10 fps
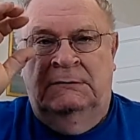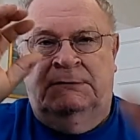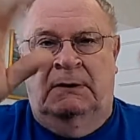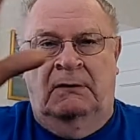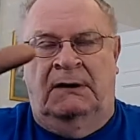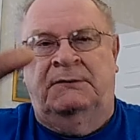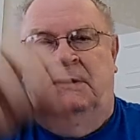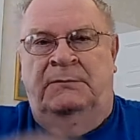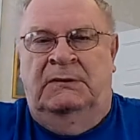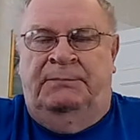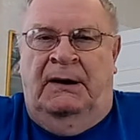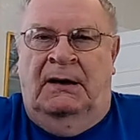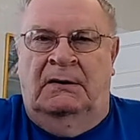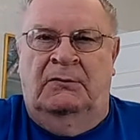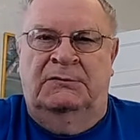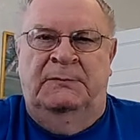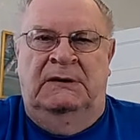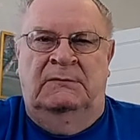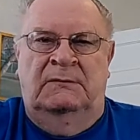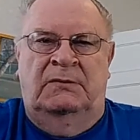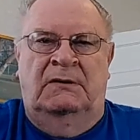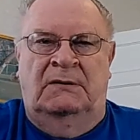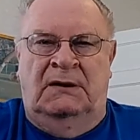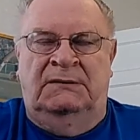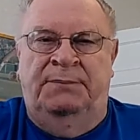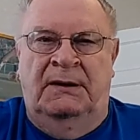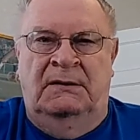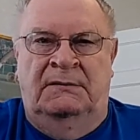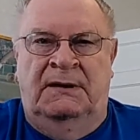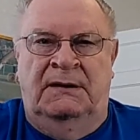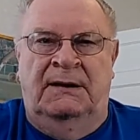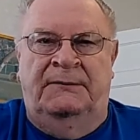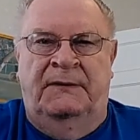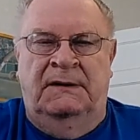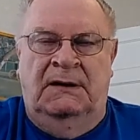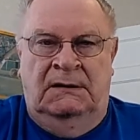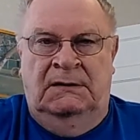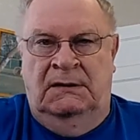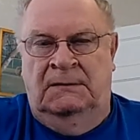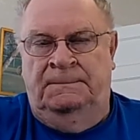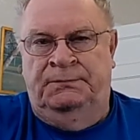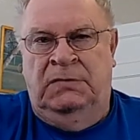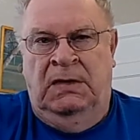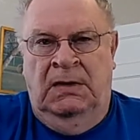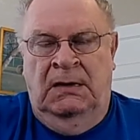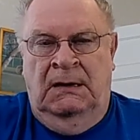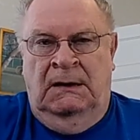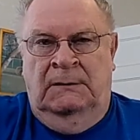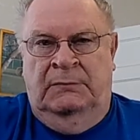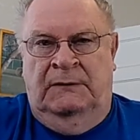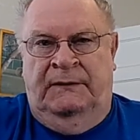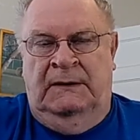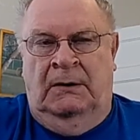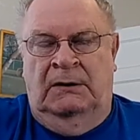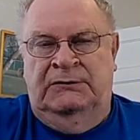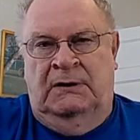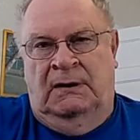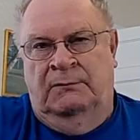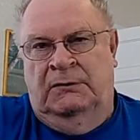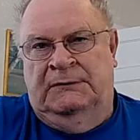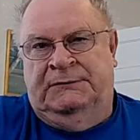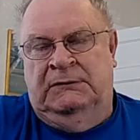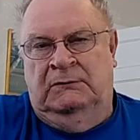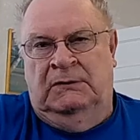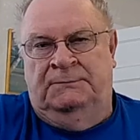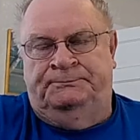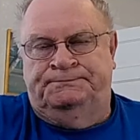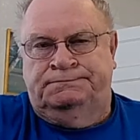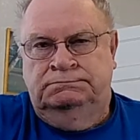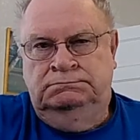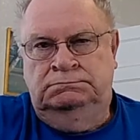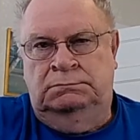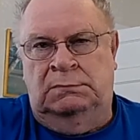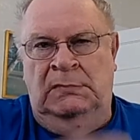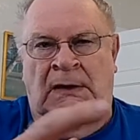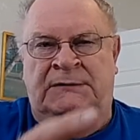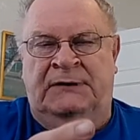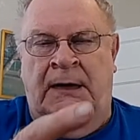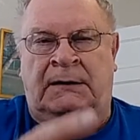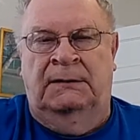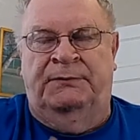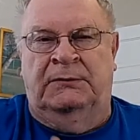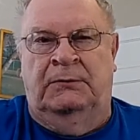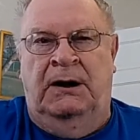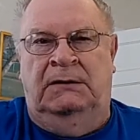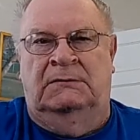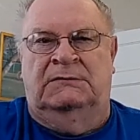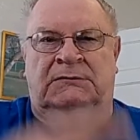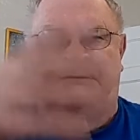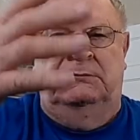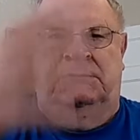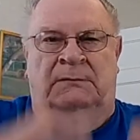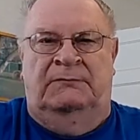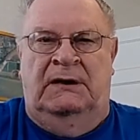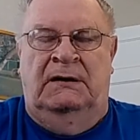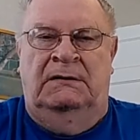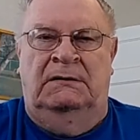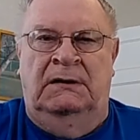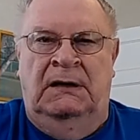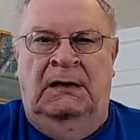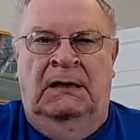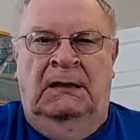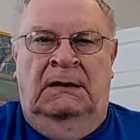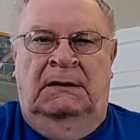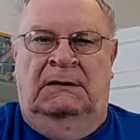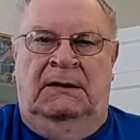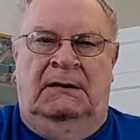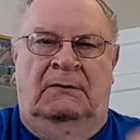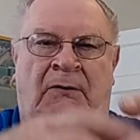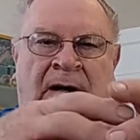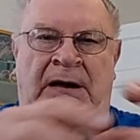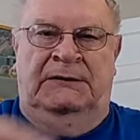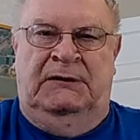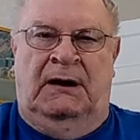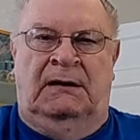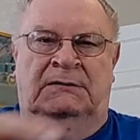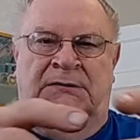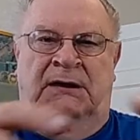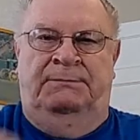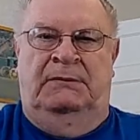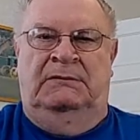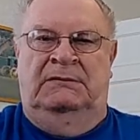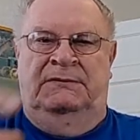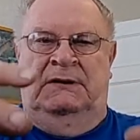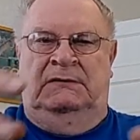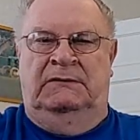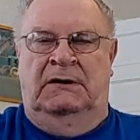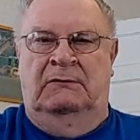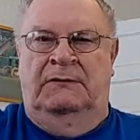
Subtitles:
straw in a great big pile. Of course, me and my brother liked to play on that after they got done. But then our job was to stack up the grain. There's a chute come down, and it had a Y-shaped thing there